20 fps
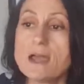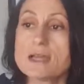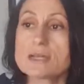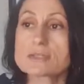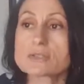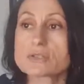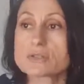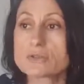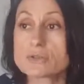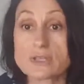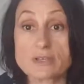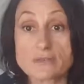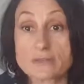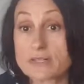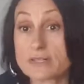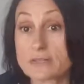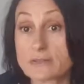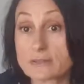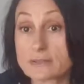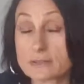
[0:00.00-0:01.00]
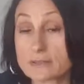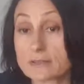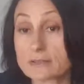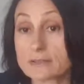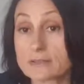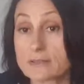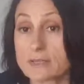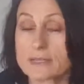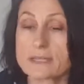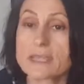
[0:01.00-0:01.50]
So even
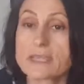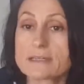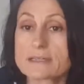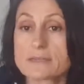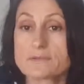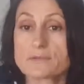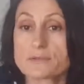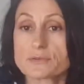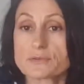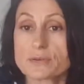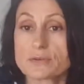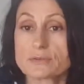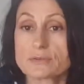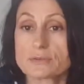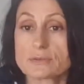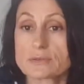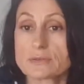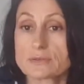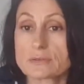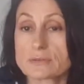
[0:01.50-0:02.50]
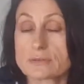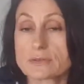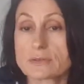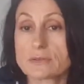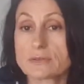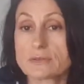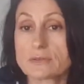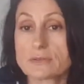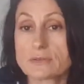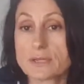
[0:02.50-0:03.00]
again, if you don't
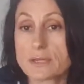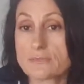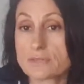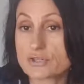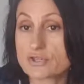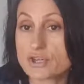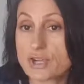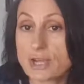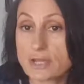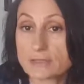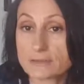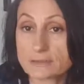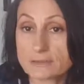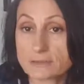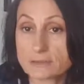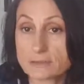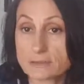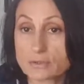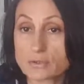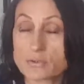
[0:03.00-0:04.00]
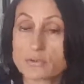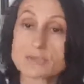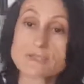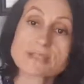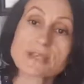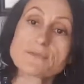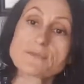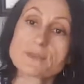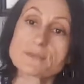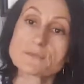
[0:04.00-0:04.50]
have a child who is
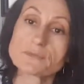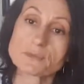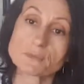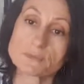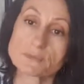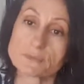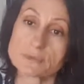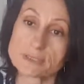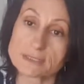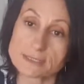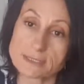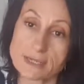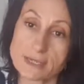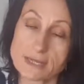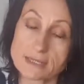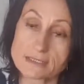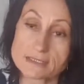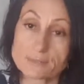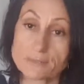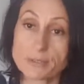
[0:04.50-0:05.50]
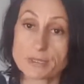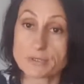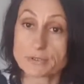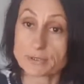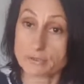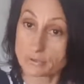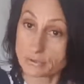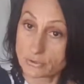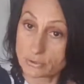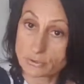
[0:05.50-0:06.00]
suffering from anxiety,
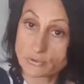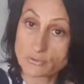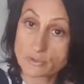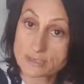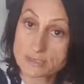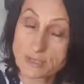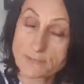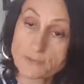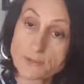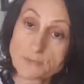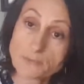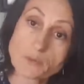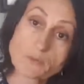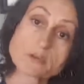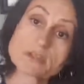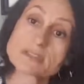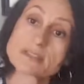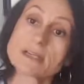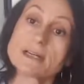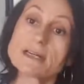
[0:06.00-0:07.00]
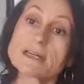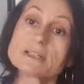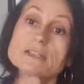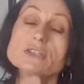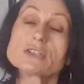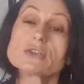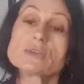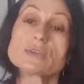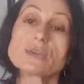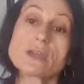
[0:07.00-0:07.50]
but you are suffering from
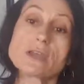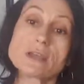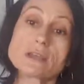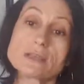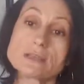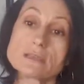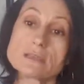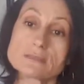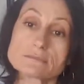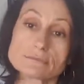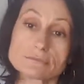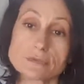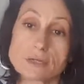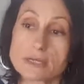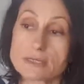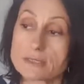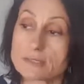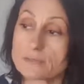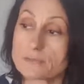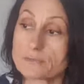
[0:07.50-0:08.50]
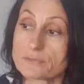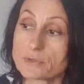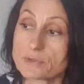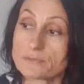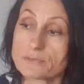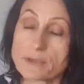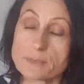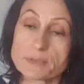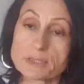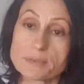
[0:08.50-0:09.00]
anxiety or any other of your
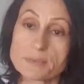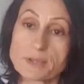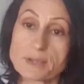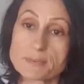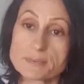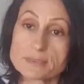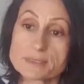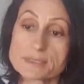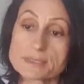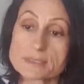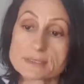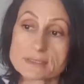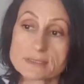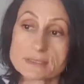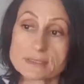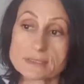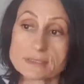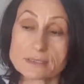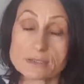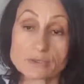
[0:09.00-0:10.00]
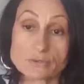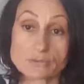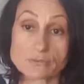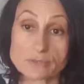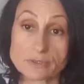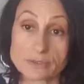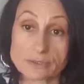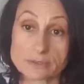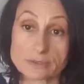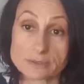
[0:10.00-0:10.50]
family members, you
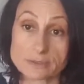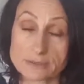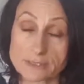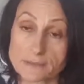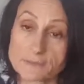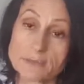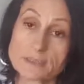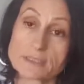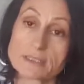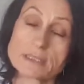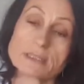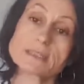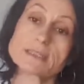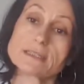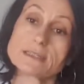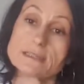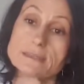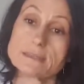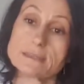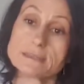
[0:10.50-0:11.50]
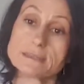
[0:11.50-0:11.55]
will definitely